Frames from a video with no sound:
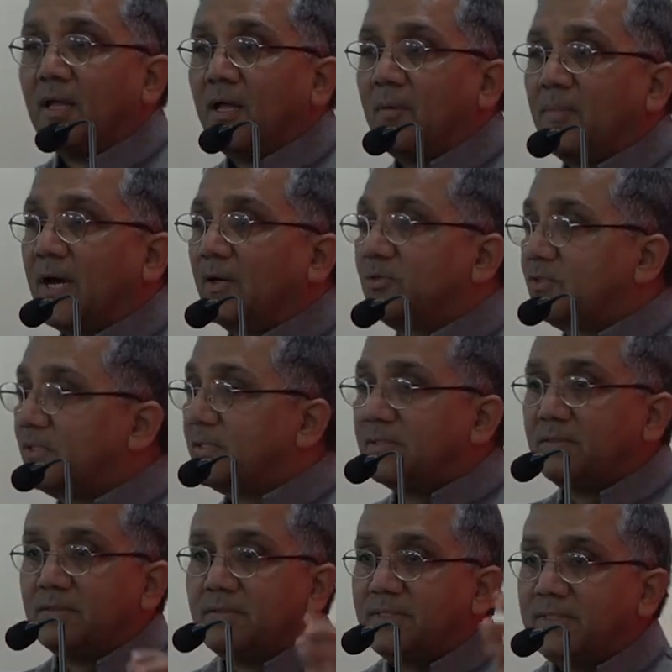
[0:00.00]
about
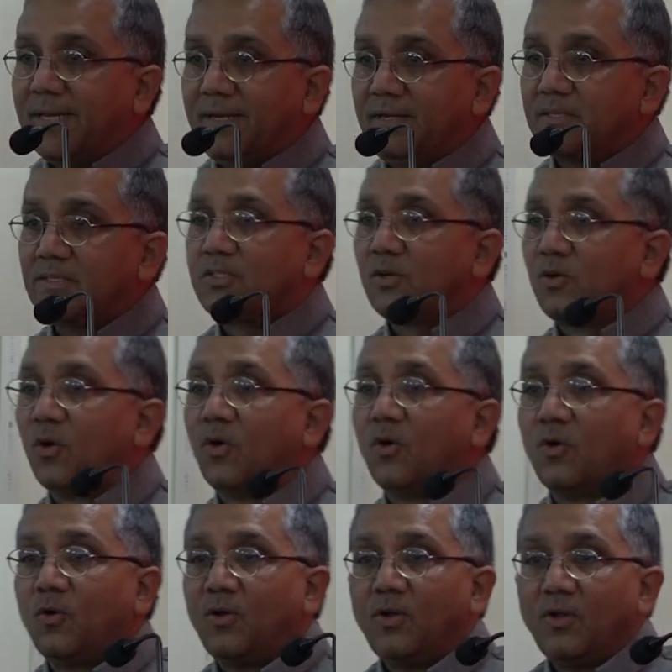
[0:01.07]
10 years
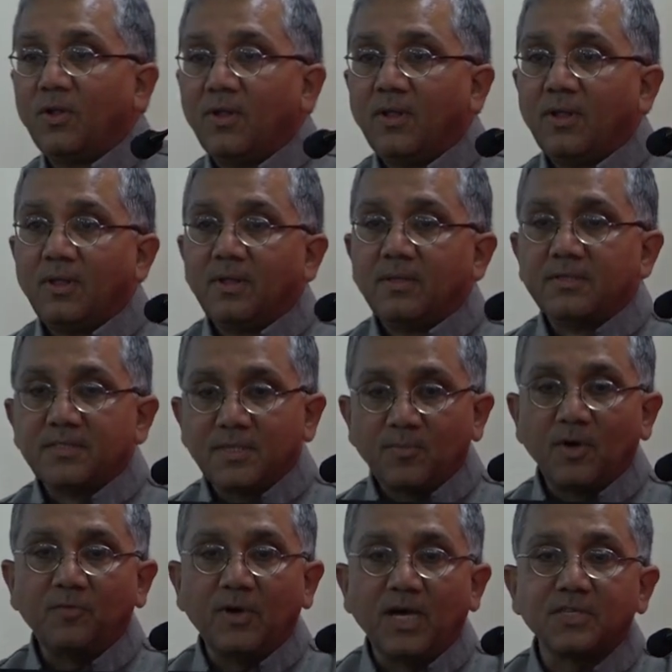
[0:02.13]
ago, some
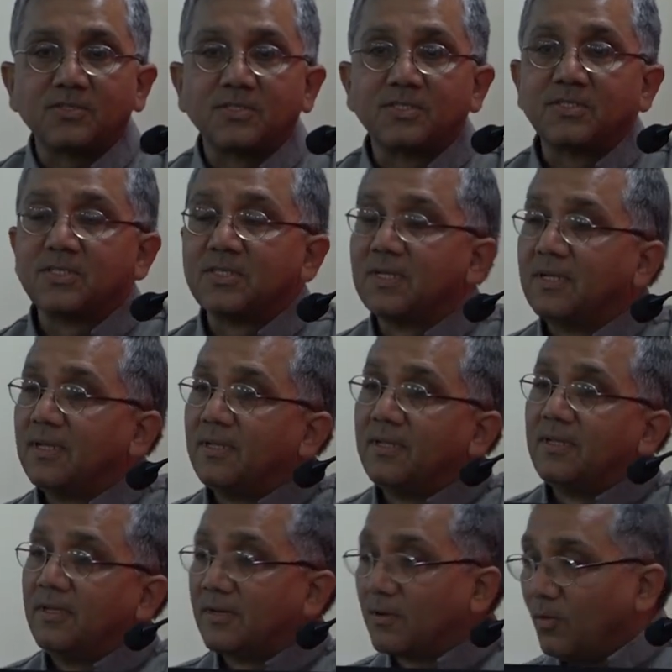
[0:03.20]
of us,
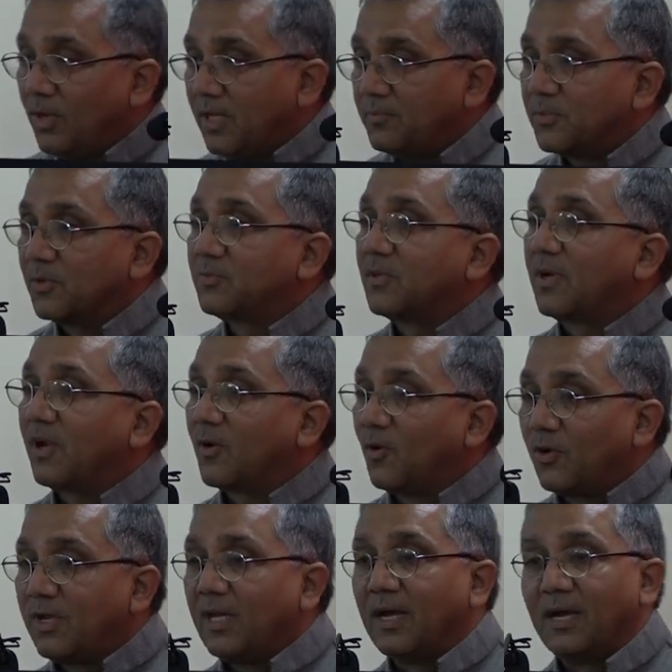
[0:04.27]
including Professor
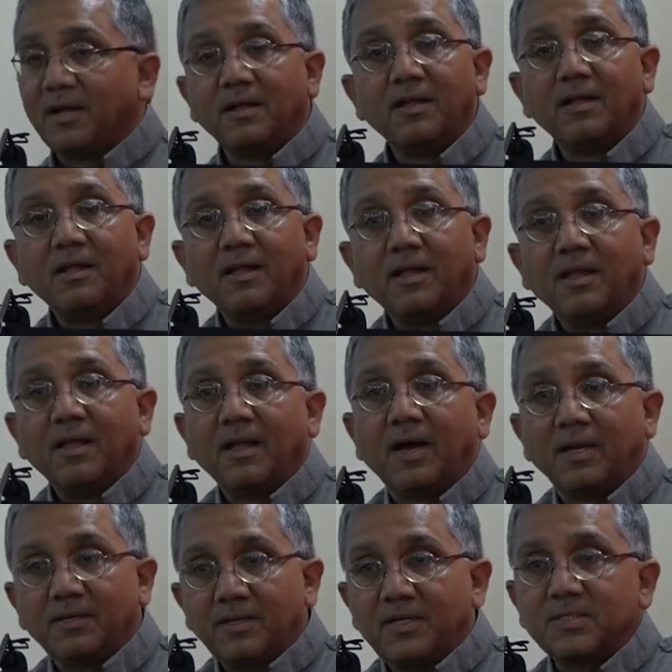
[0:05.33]
Lakhotia,
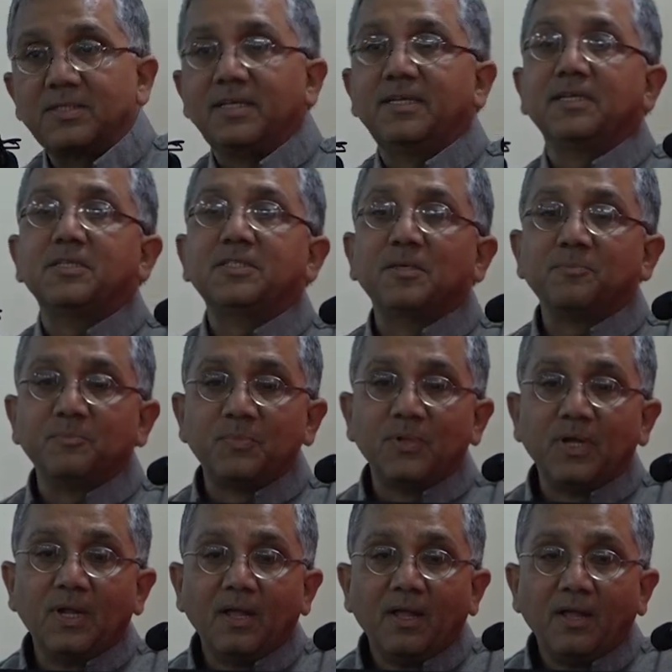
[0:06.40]
under his leadership,
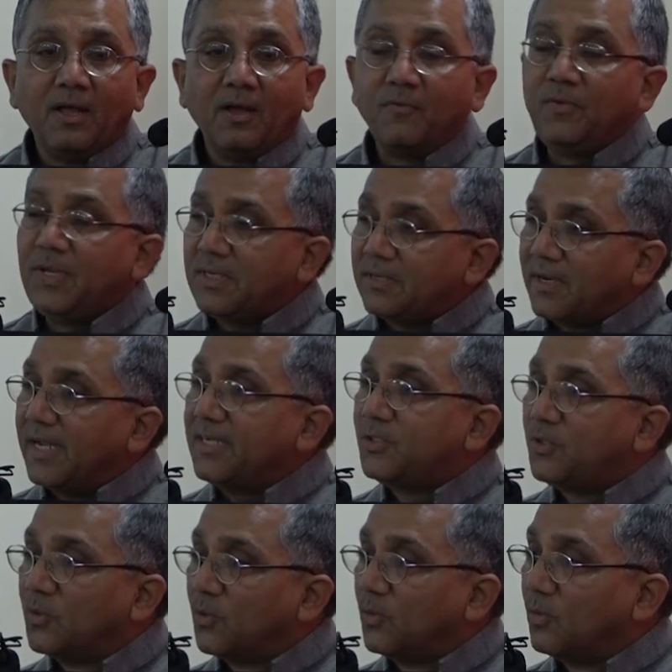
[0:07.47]
we tried
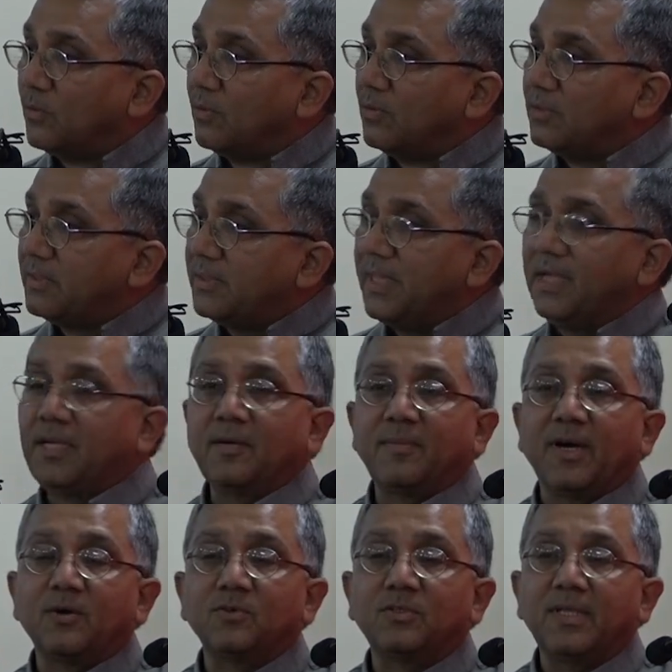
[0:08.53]
to think
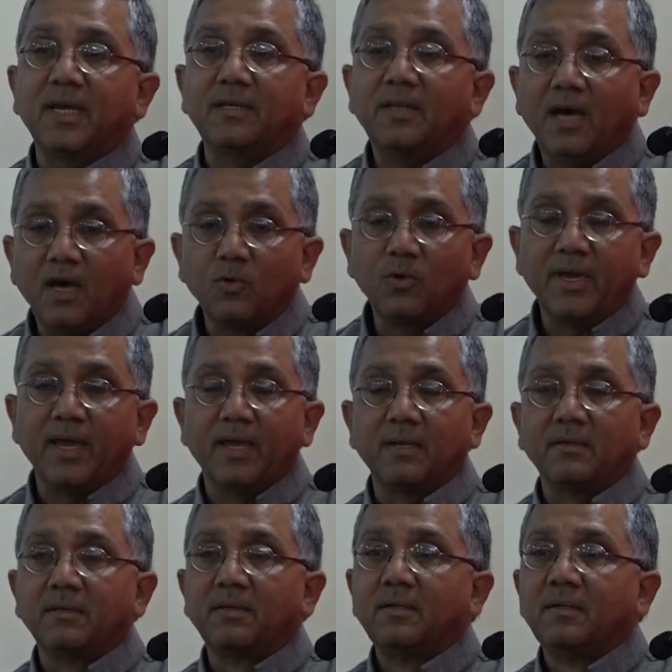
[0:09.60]
about that how can